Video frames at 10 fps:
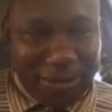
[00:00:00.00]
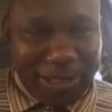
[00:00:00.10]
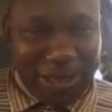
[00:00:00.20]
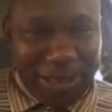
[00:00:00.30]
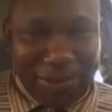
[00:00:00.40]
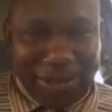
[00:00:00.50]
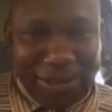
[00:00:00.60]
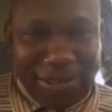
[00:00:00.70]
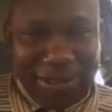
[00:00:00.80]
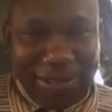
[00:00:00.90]
the
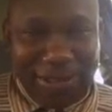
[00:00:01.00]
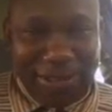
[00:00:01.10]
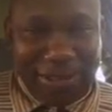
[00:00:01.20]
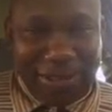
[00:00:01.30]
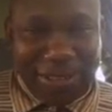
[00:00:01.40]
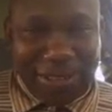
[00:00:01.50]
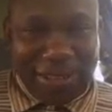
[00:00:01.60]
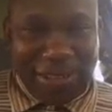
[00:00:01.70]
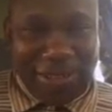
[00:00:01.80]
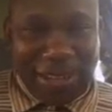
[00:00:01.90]
templates.
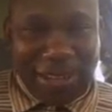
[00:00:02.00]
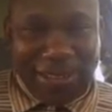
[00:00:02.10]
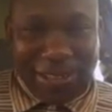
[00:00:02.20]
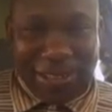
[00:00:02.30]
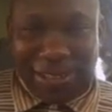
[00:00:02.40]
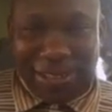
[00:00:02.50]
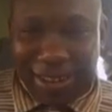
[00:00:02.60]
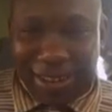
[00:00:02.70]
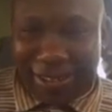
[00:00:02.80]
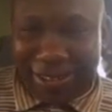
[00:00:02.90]
You can see
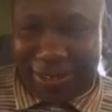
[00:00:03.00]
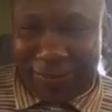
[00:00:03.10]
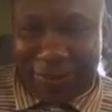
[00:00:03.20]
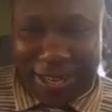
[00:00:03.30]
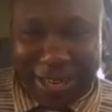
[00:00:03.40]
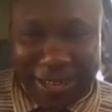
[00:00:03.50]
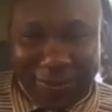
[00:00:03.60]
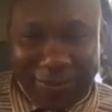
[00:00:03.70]
uh, different kind of